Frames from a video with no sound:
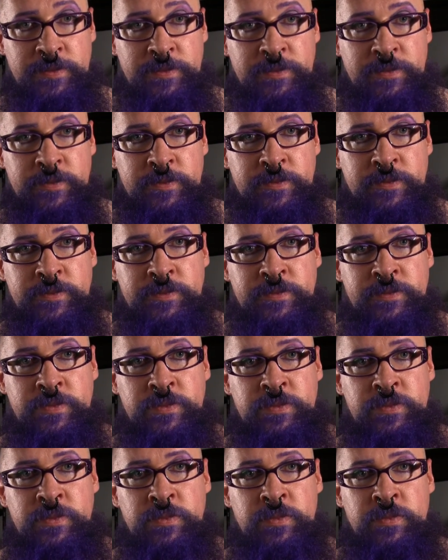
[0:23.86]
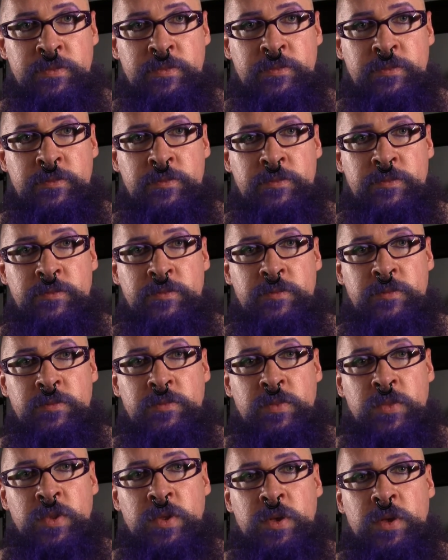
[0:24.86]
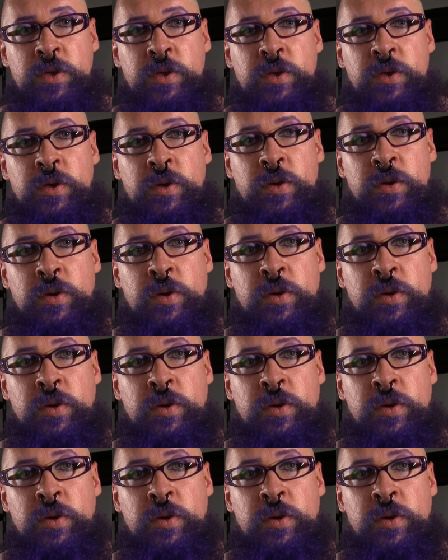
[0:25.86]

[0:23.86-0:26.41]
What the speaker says: (silence)